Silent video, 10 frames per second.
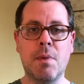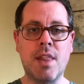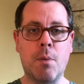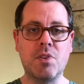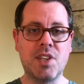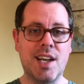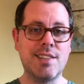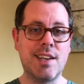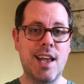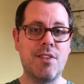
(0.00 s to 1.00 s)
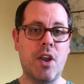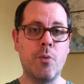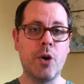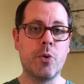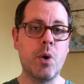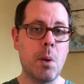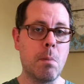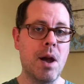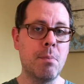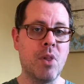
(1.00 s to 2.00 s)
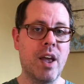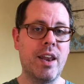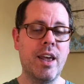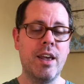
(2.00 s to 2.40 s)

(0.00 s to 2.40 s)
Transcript: and that Wisconsin has a recruiting pipeline